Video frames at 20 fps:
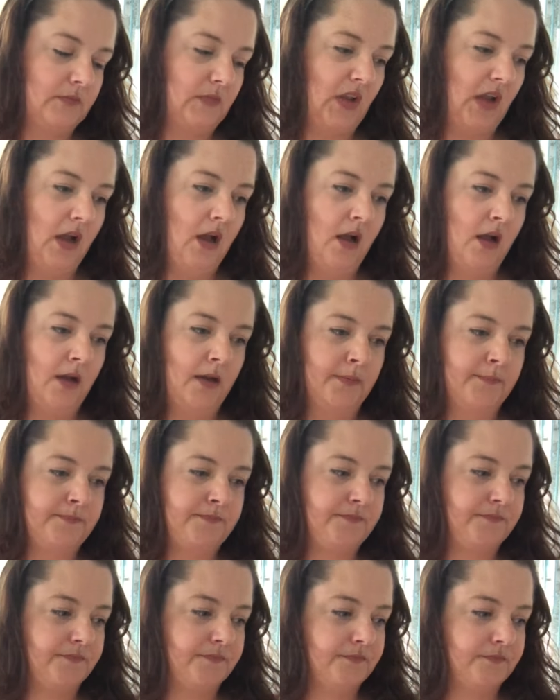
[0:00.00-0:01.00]
why.
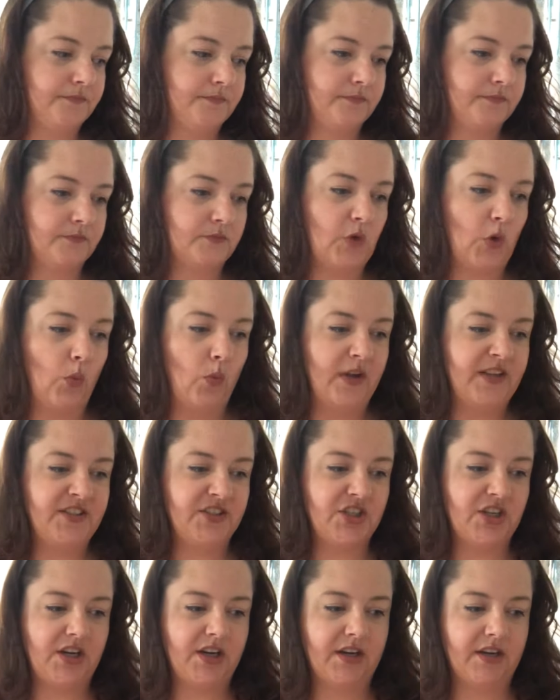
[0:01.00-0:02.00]
Um,
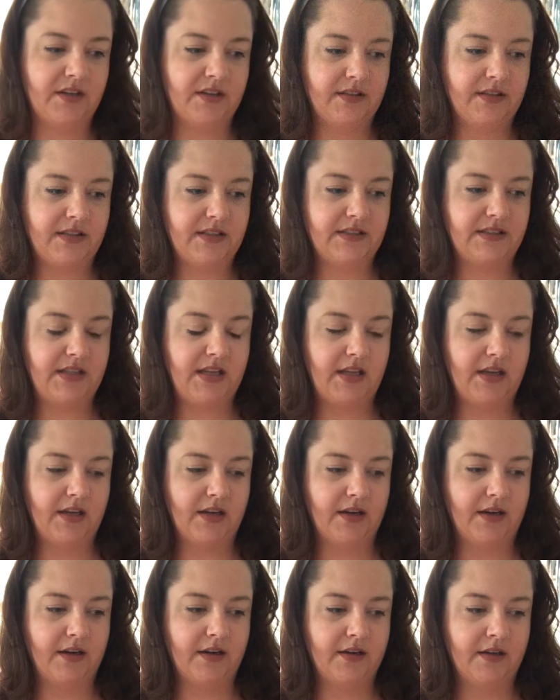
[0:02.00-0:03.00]
winter is
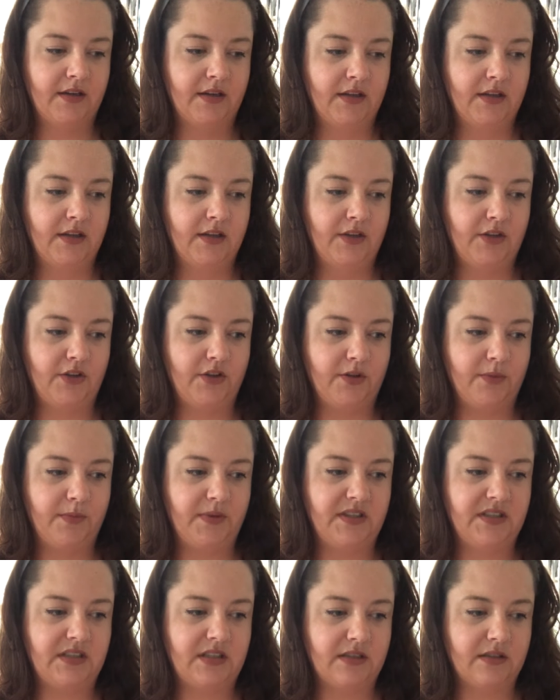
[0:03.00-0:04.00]
here. You could
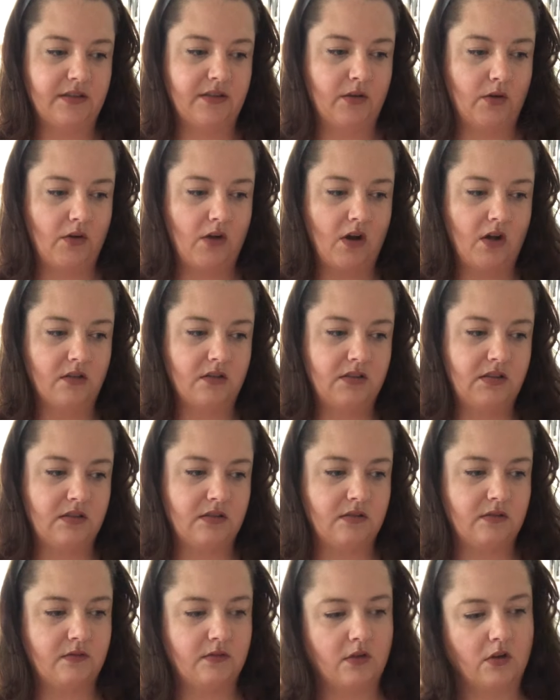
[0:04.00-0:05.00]
be
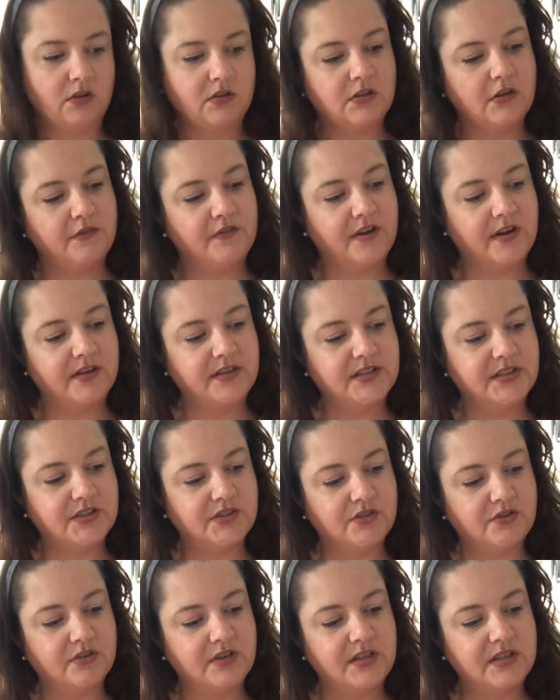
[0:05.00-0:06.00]
also very
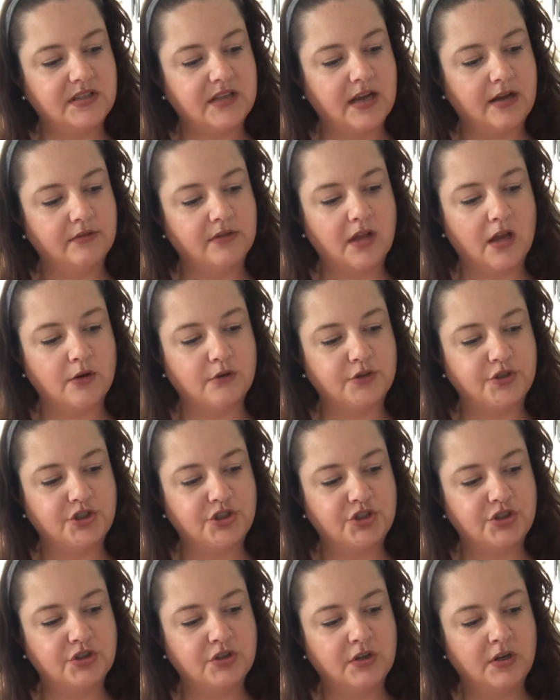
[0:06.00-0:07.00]
discreet down low,
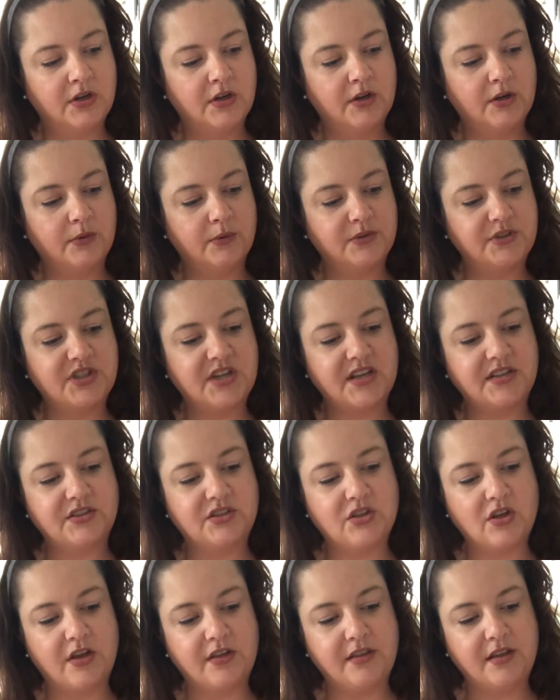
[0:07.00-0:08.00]
shh, which I
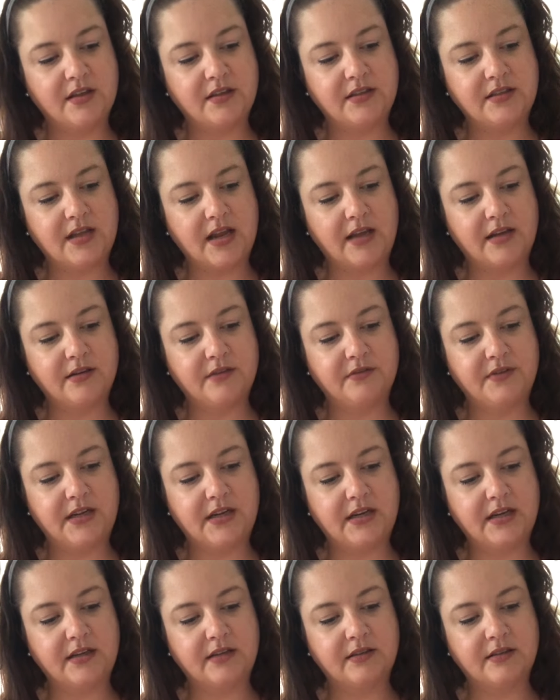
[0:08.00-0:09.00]
saw the other day in a
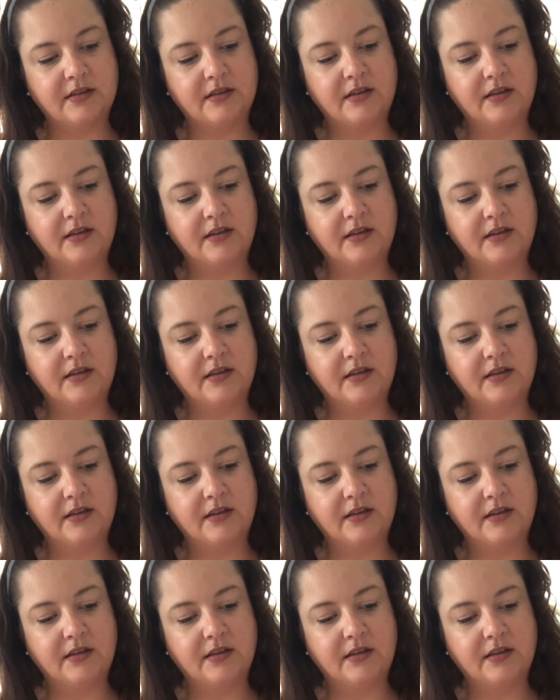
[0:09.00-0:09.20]
reading.